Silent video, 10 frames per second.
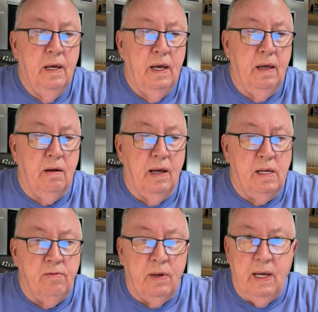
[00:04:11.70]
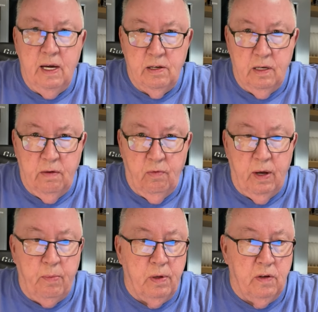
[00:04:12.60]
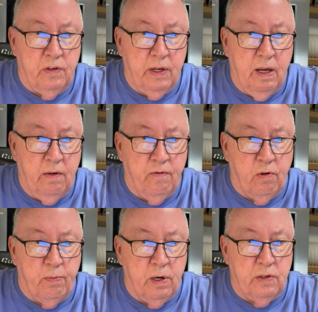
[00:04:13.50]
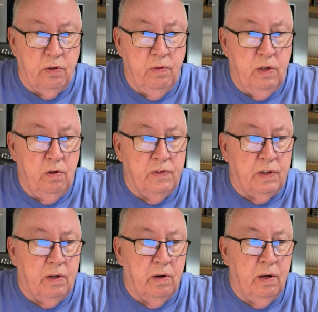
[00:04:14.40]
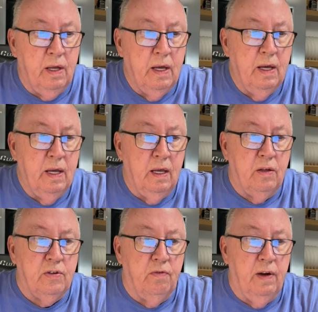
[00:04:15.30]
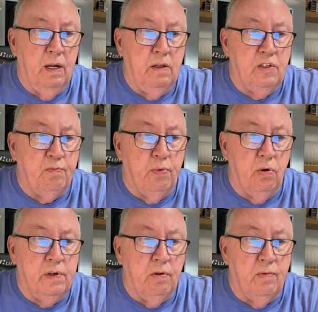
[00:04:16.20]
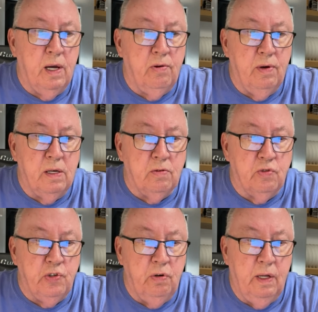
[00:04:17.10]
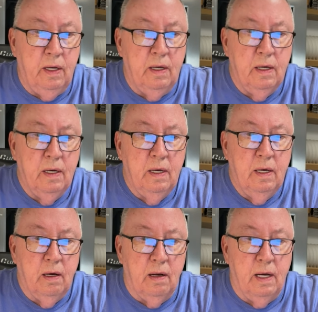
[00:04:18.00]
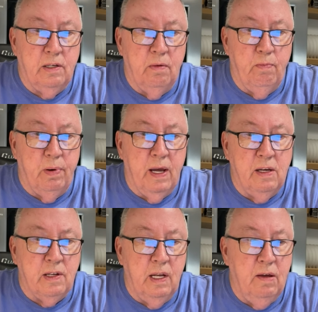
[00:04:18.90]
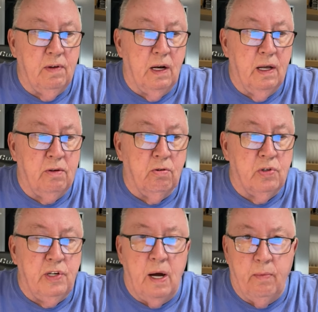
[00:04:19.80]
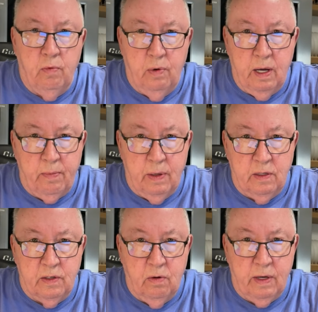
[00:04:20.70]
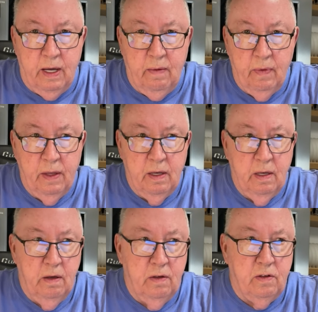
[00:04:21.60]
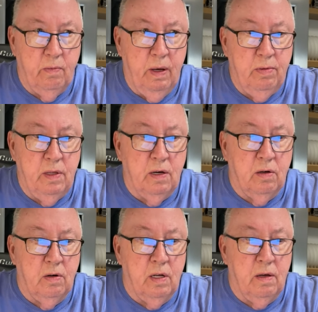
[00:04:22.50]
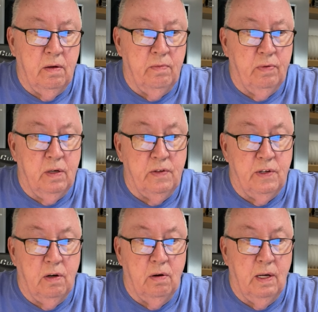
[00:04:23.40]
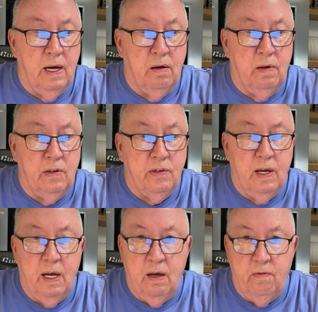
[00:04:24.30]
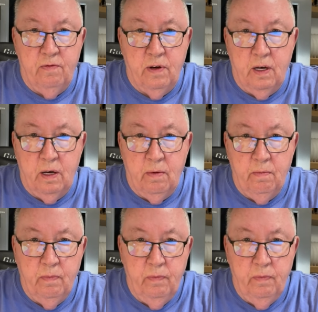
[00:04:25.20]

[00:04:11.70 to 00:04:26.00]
a classification of weapons for personal use, security and surveillance, sports and recreational shooting, collection blanks, and even electroshock weapons, okay? So maybe they're gonna consider loudness to have